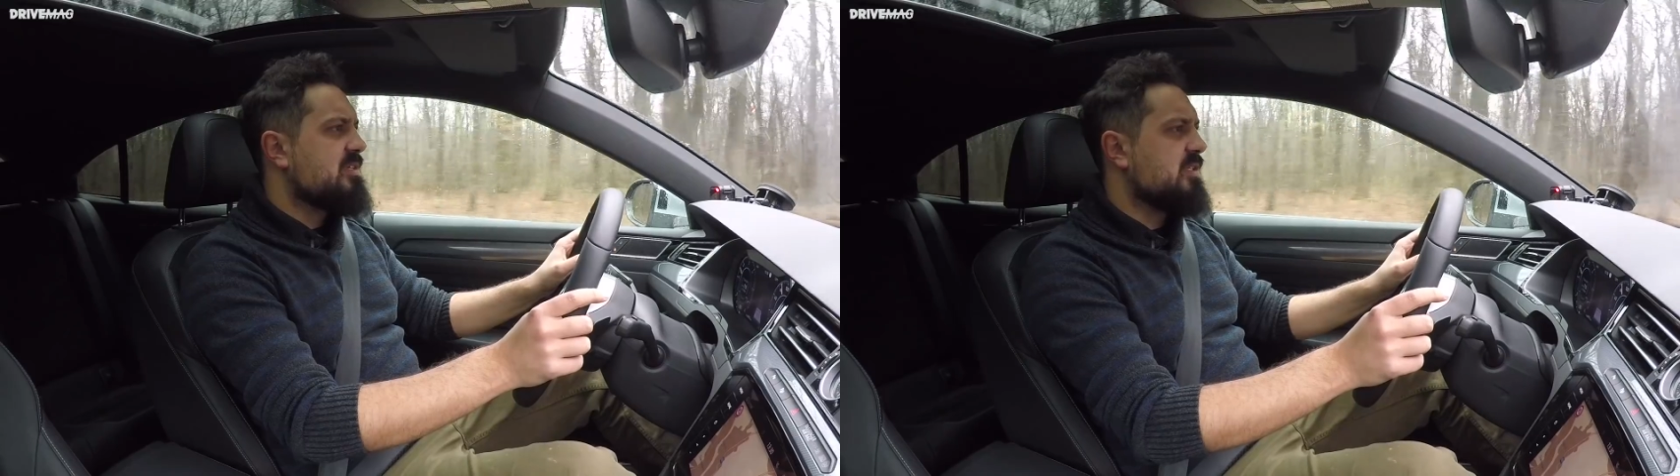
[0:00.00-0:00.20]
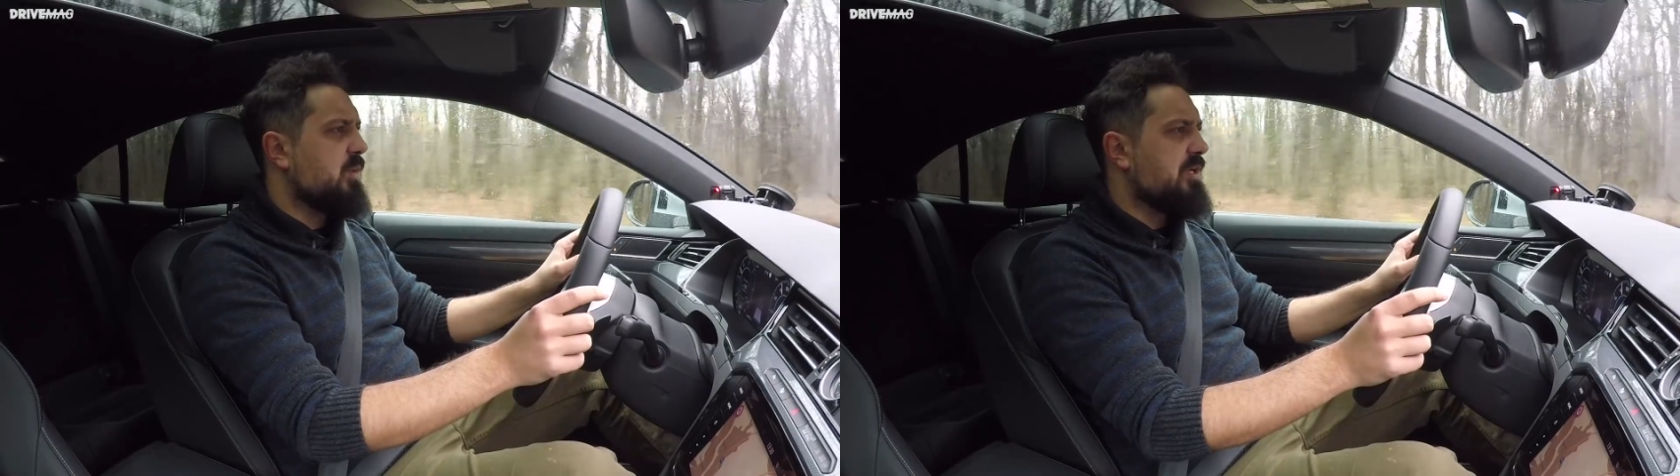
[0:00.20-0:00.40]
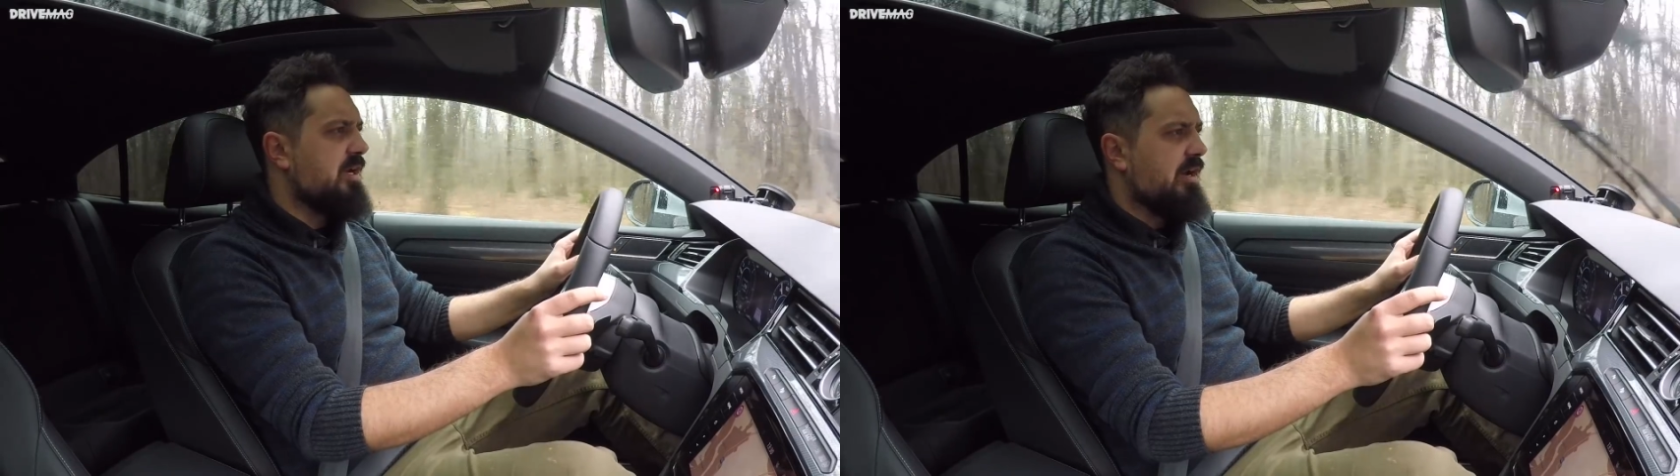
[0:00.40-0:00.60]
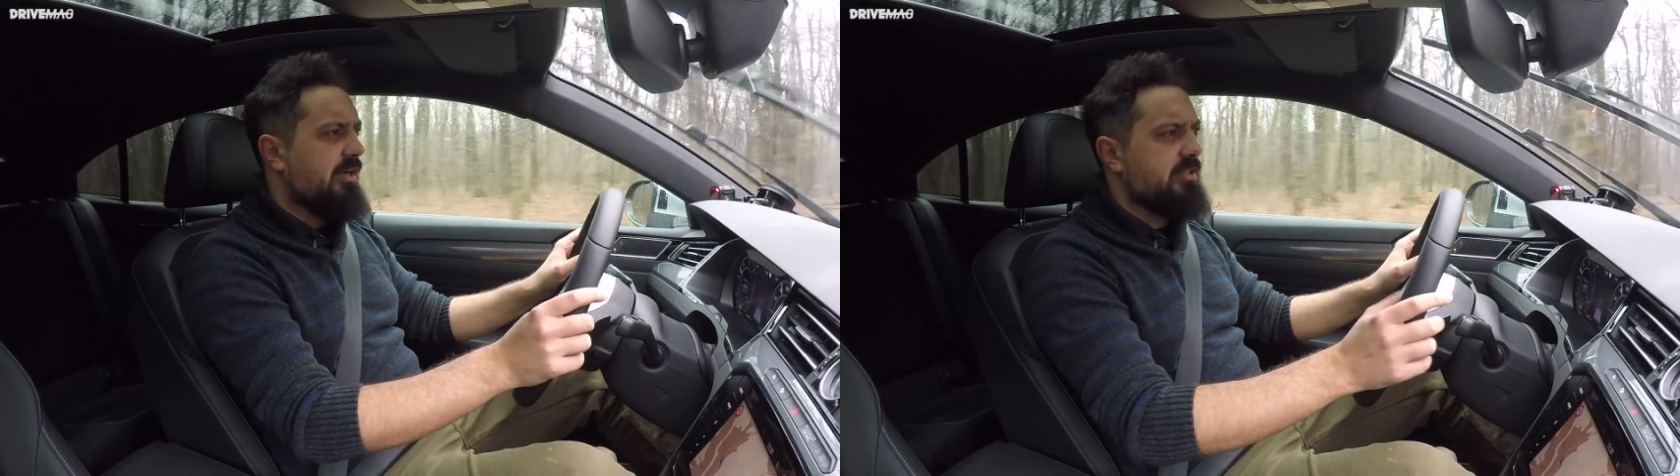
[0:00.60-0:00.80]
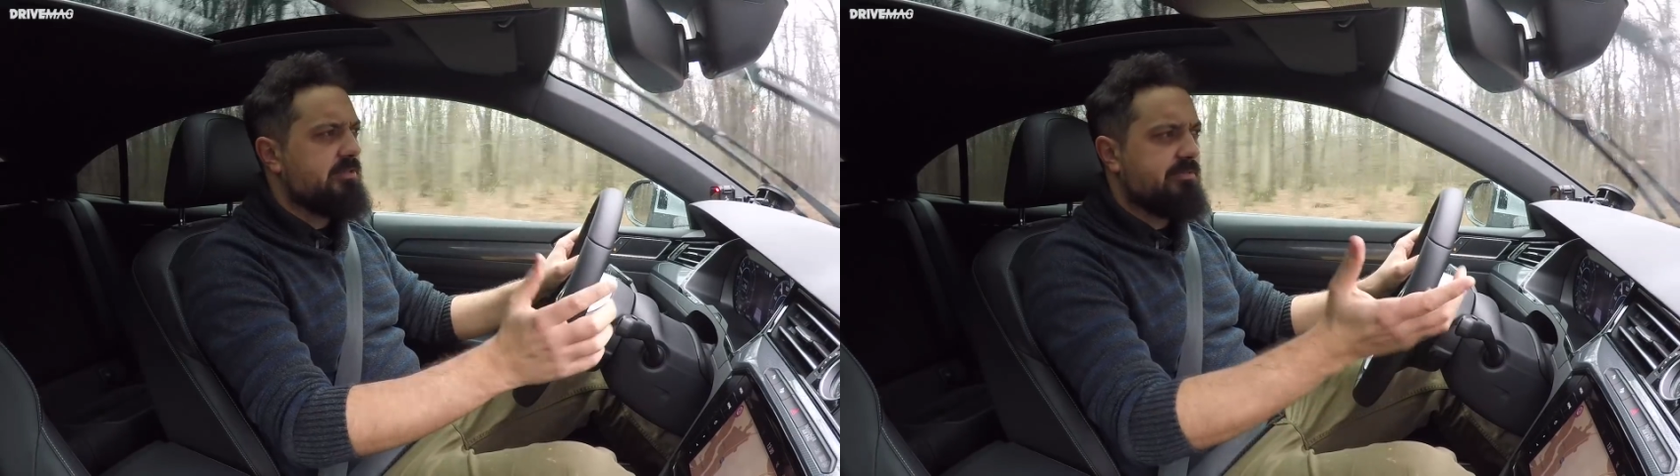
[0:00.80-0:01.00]
So yeah,
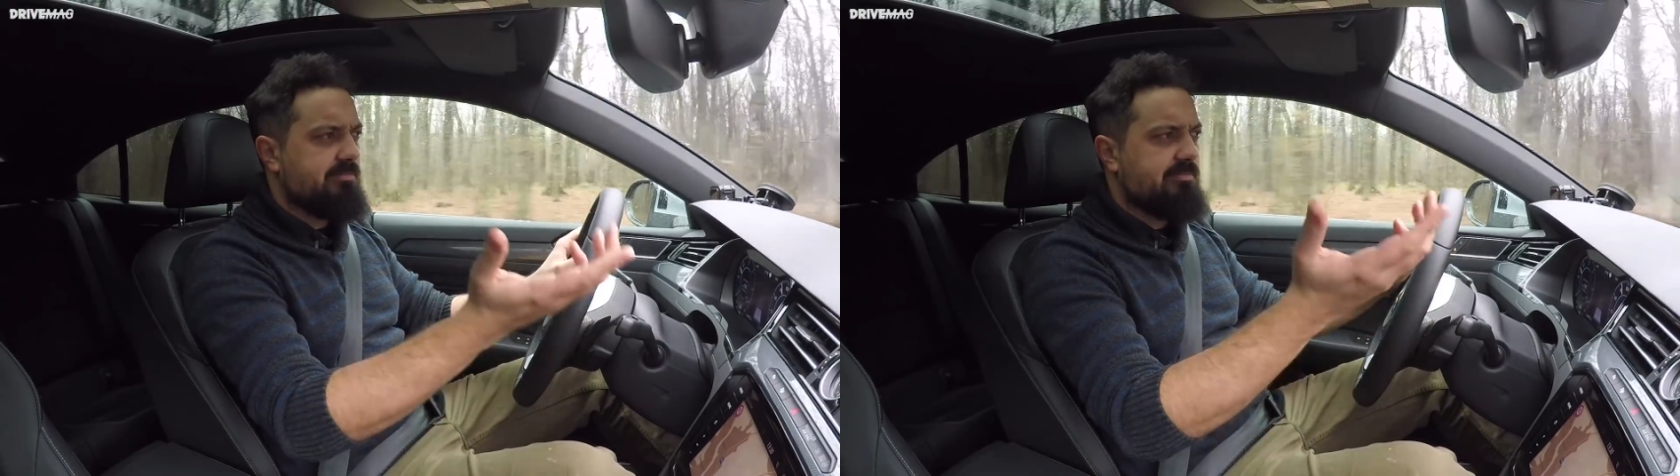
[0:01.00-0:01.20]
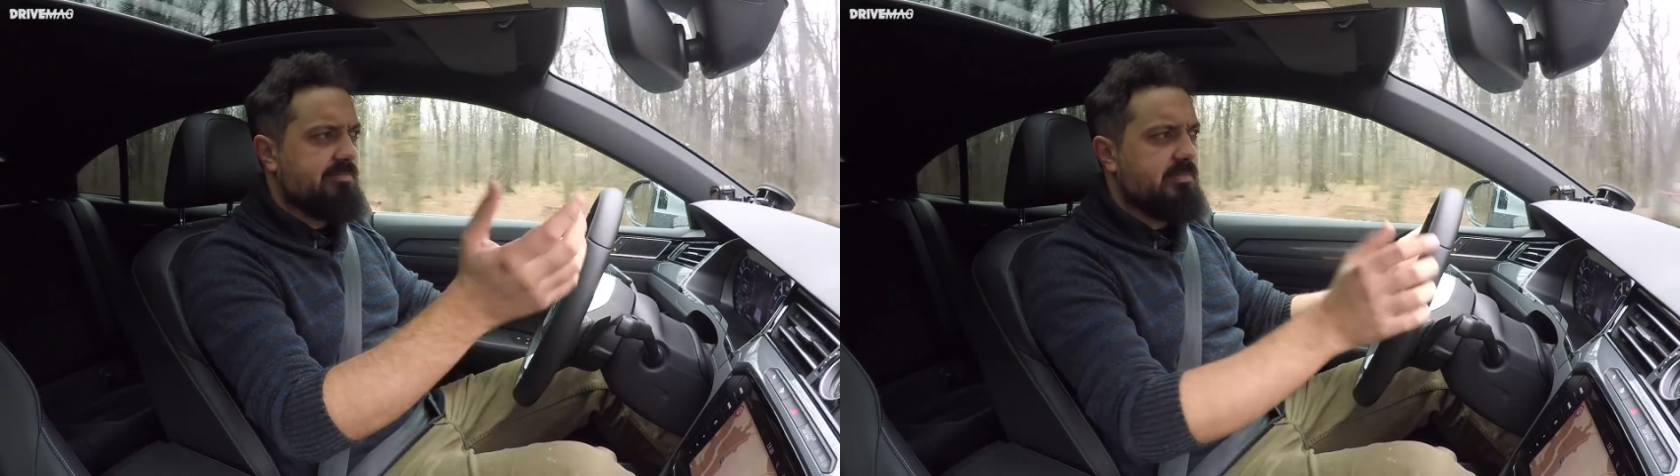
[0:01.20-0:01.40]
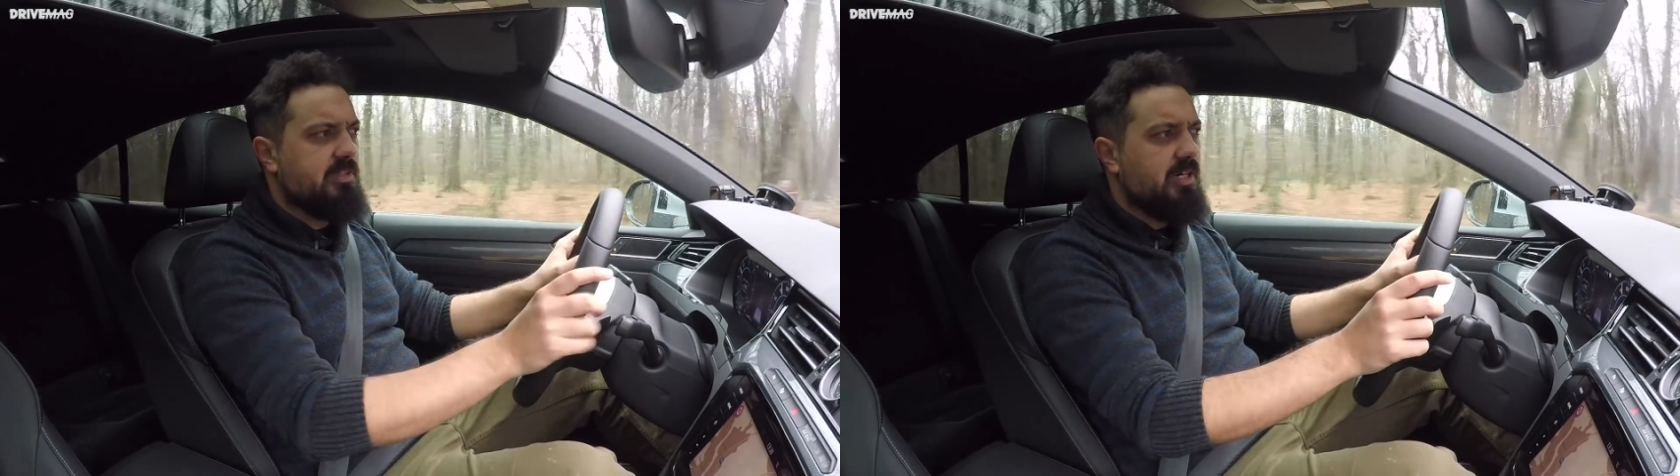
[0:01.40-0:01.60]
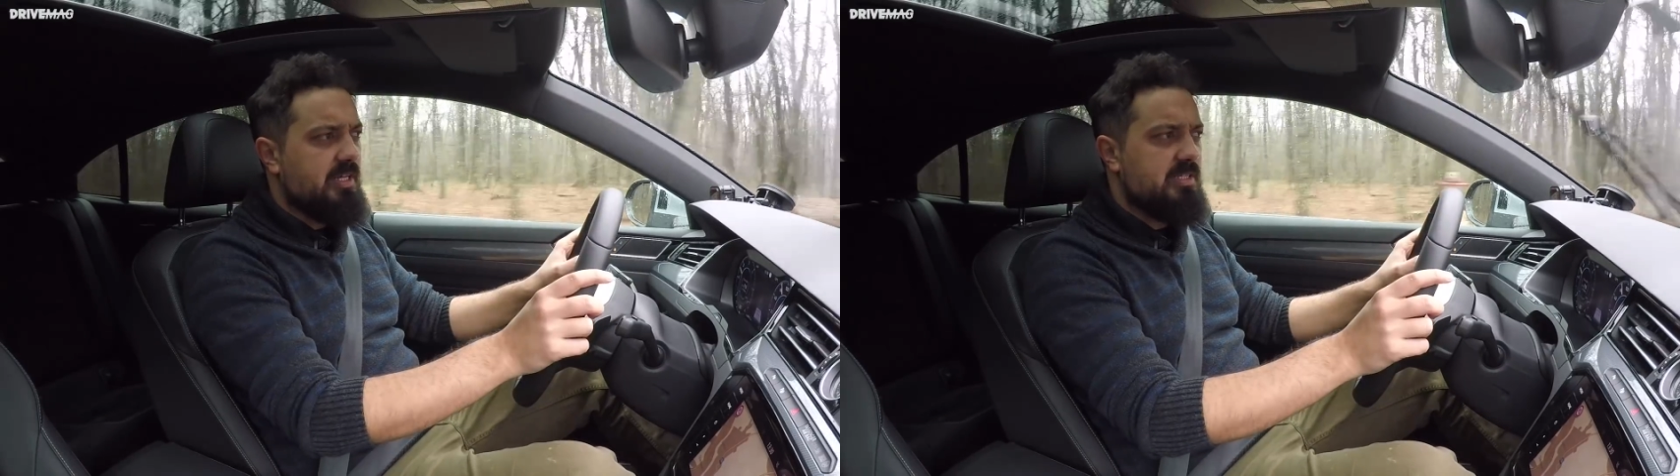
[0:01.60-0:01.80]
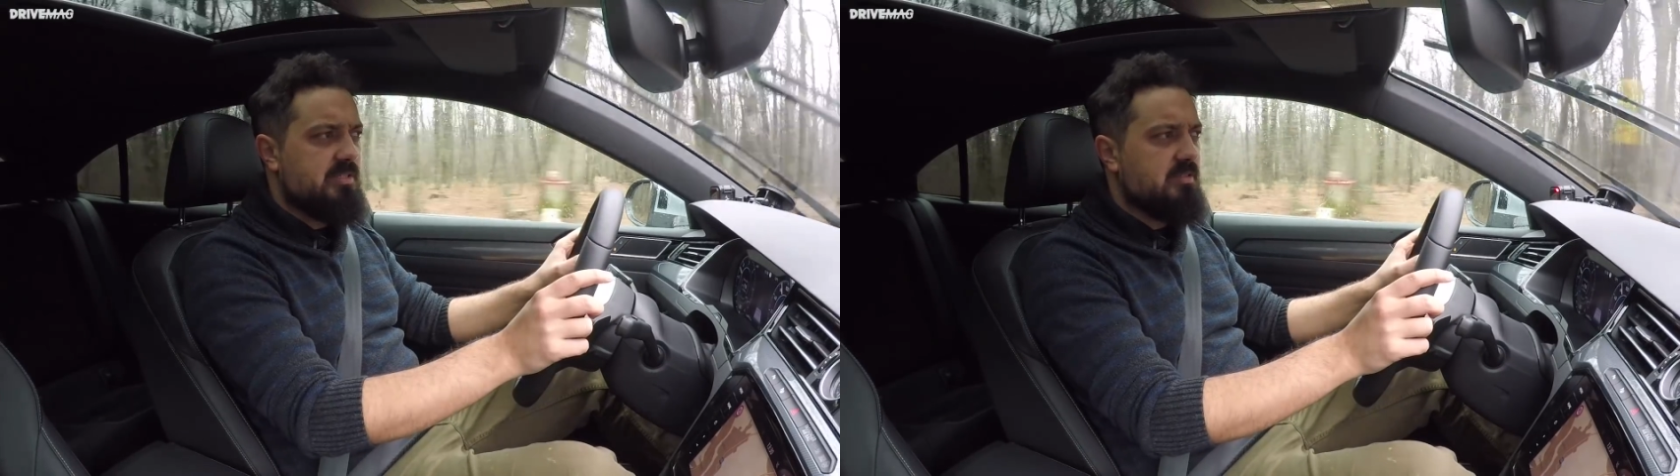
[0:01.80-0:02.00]
it
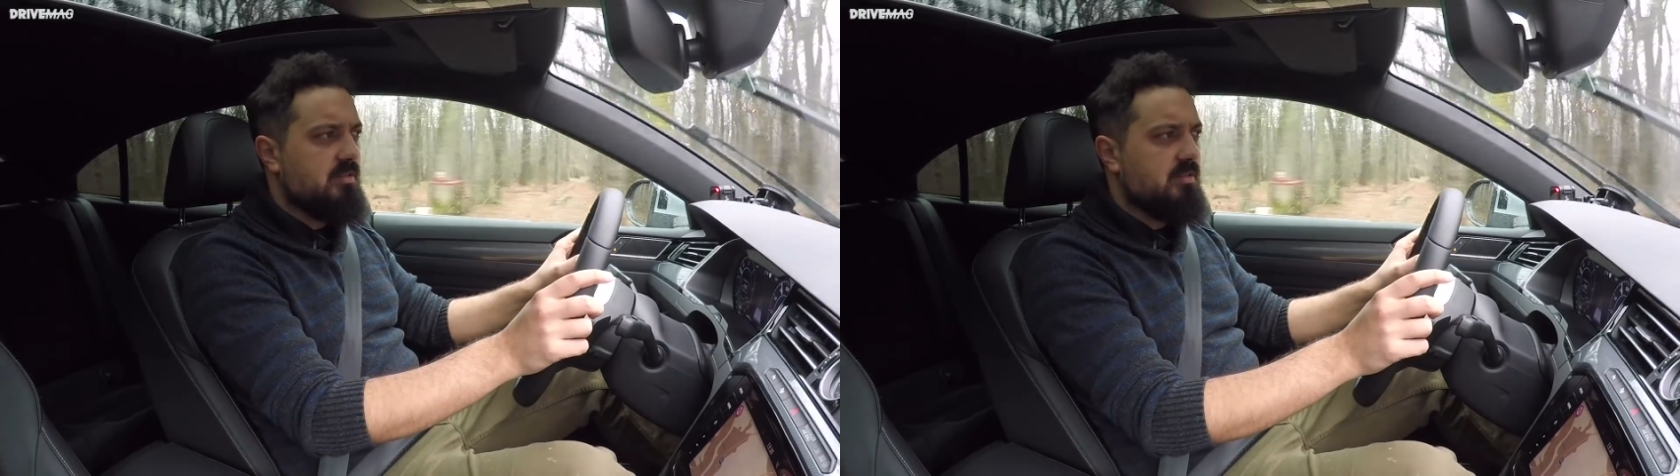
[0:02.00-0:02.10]
does